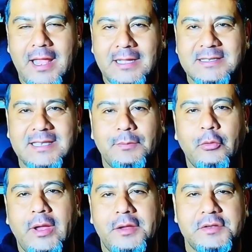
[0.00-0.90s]
and
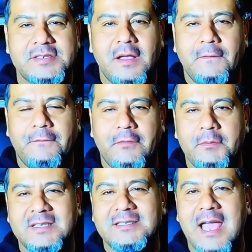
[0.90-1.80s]
separate yourself from
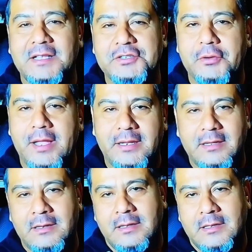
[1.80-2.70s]
a
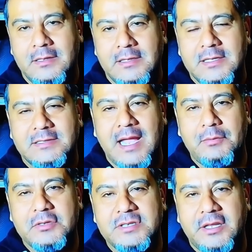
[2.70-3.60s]
saturated
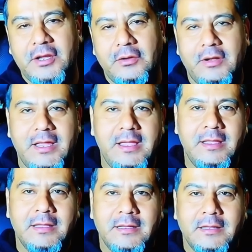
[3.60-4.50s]
cybersecurity